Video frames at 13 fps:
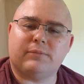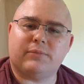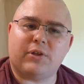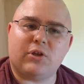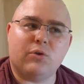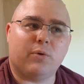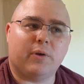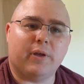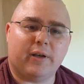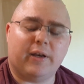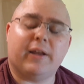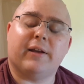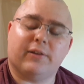
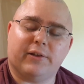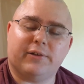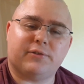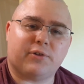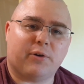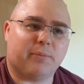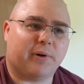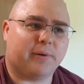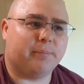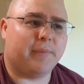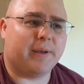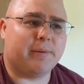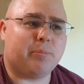in England. So I'm gonna
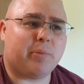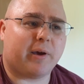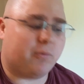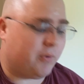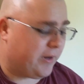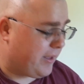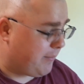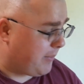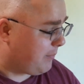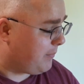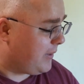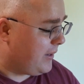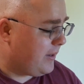maybe pick one of them
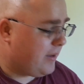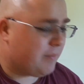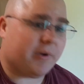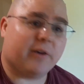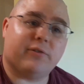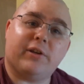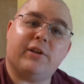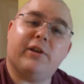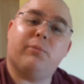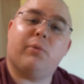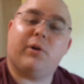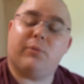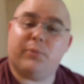up, because I
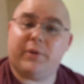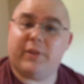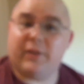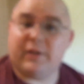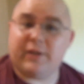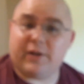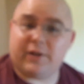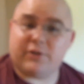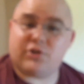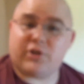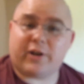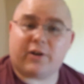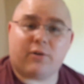did one with the
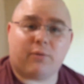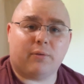Schick,